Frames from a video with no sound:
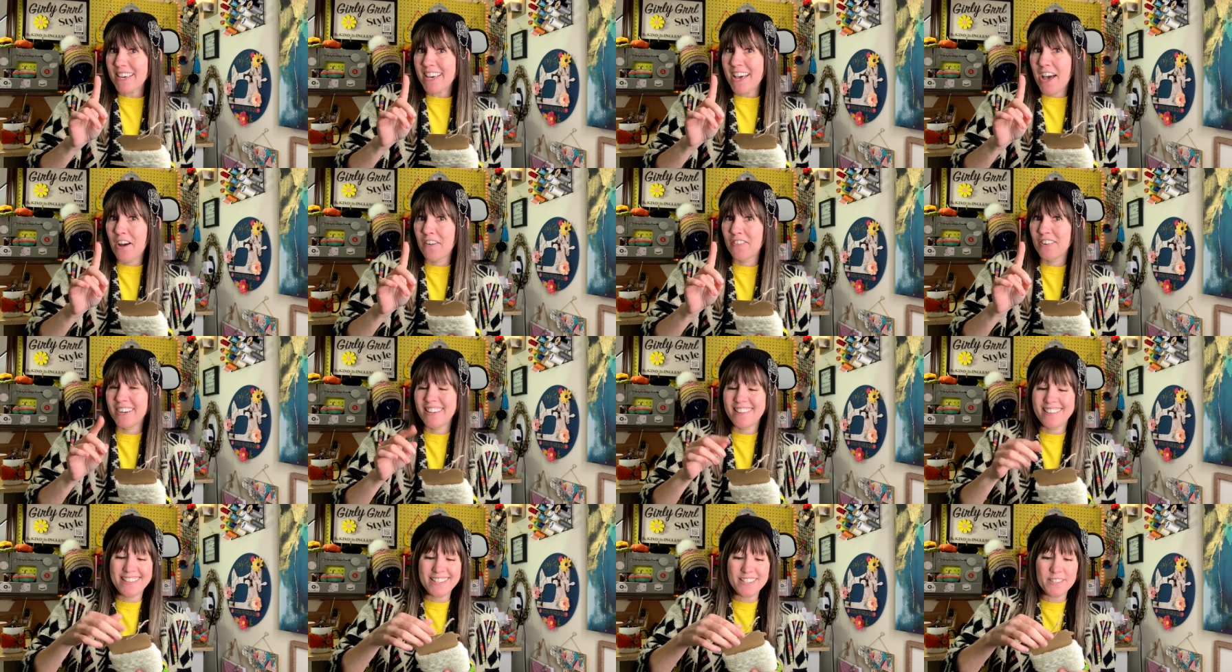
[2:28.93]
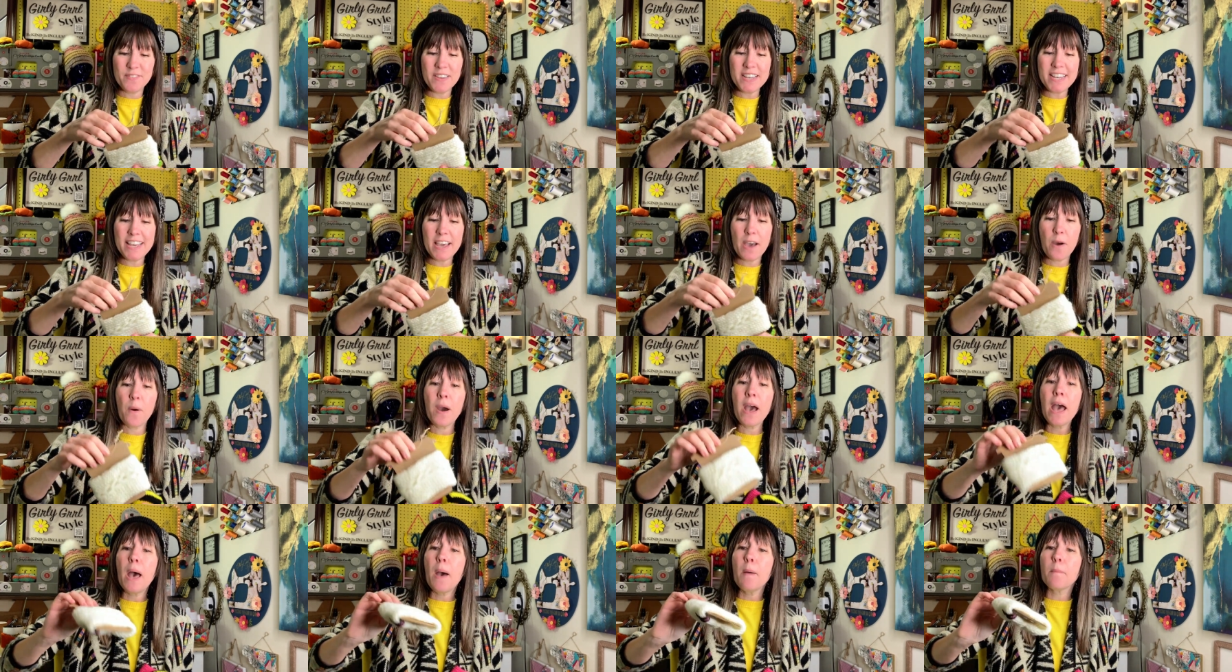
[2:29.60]
covered in this
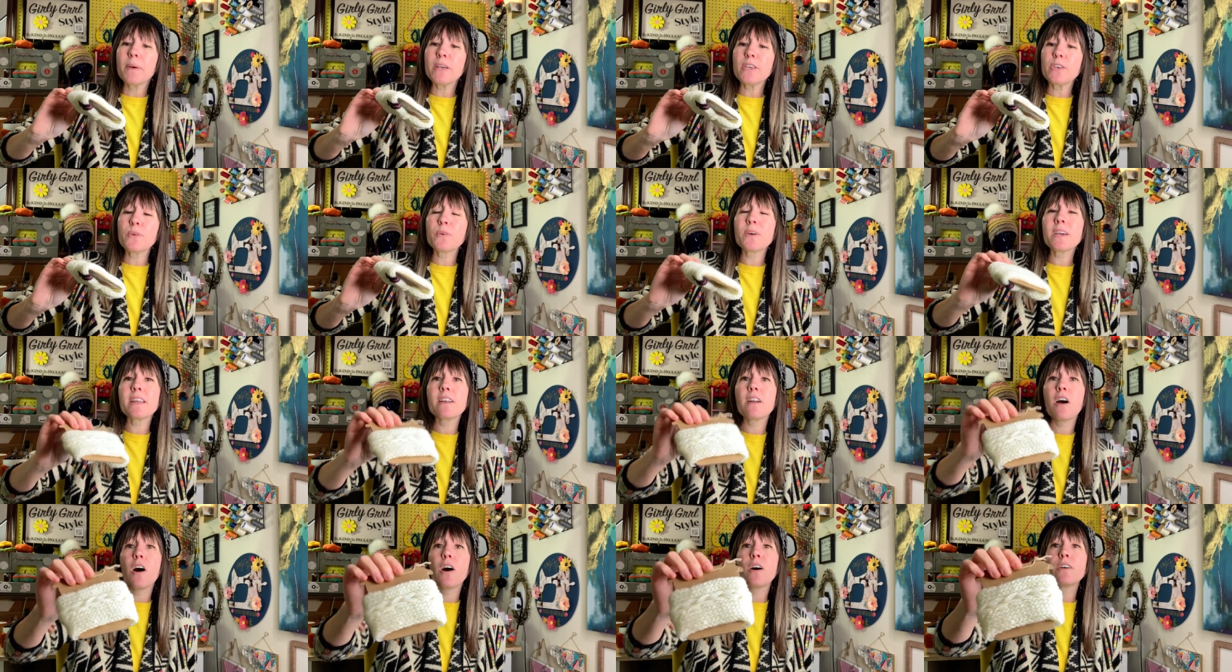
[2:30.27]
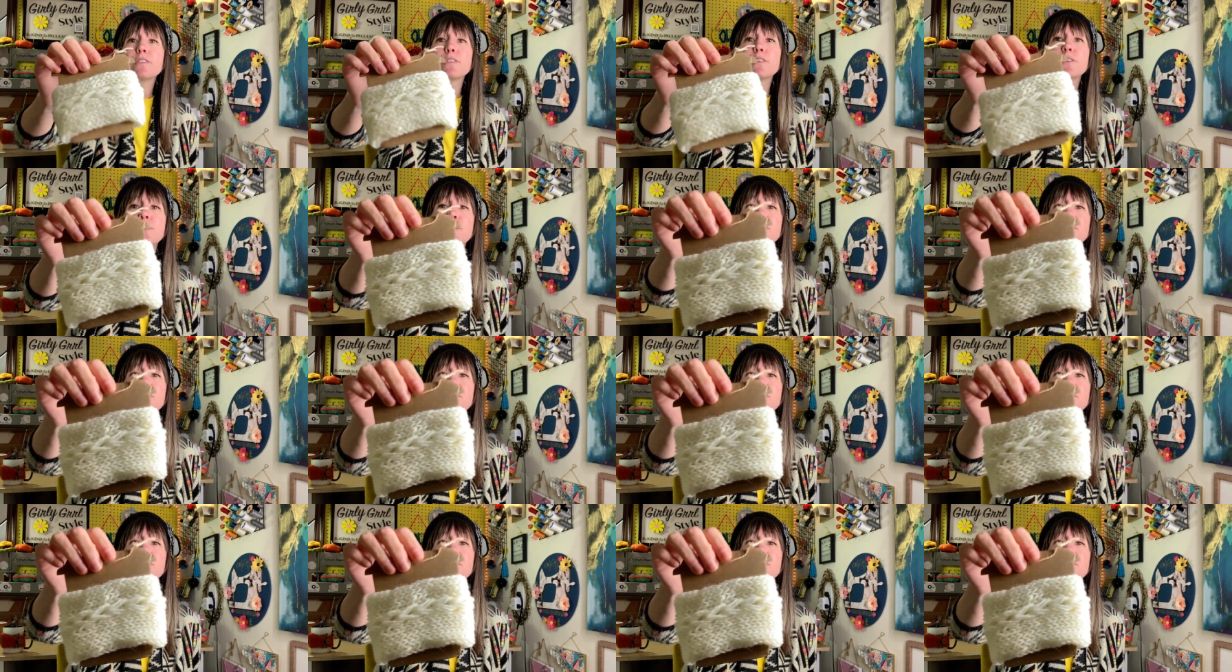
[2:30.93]
video, but you can also